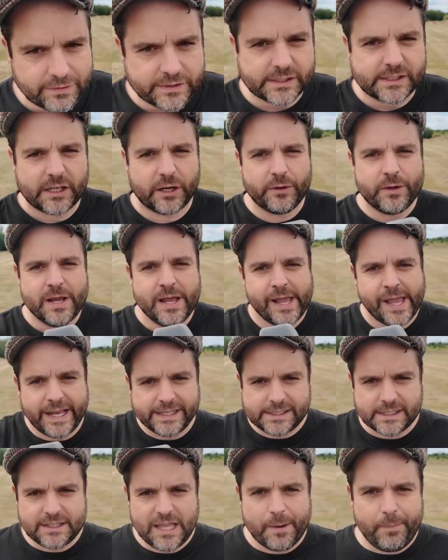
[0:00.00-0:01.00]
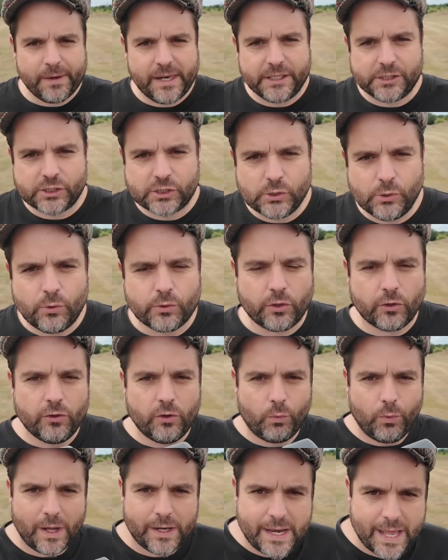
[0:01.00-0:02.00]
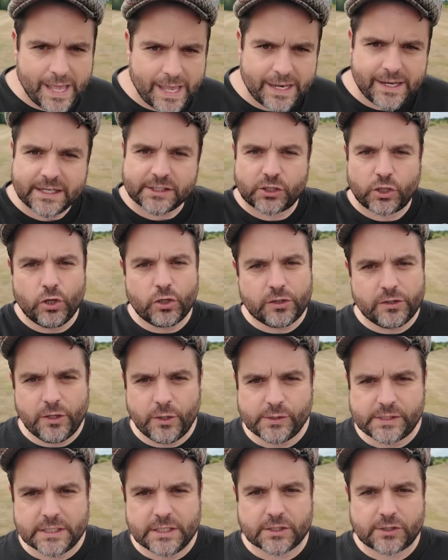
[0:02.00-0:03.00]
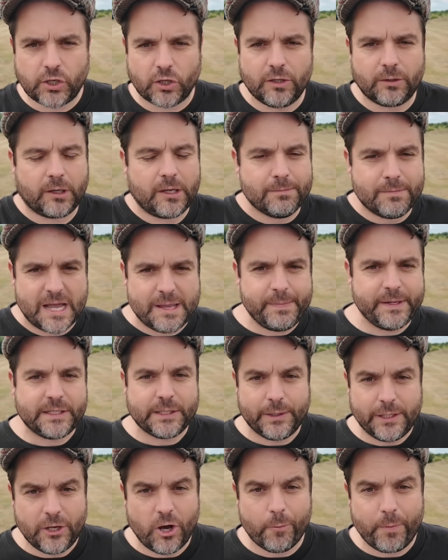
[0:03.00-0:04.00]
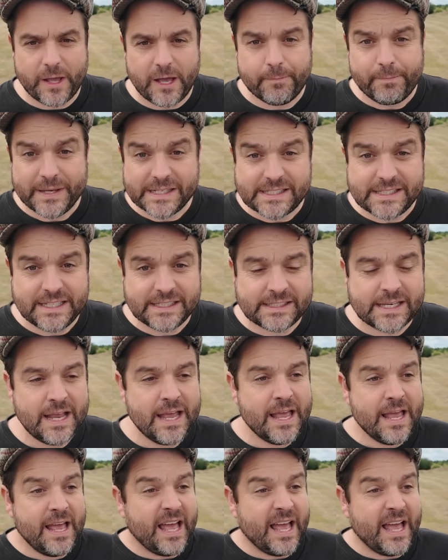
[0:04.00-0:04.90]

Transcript: And so it's a double-edged sword. On the one hand, it's good news in that Tottenham can maybe do a little bit of business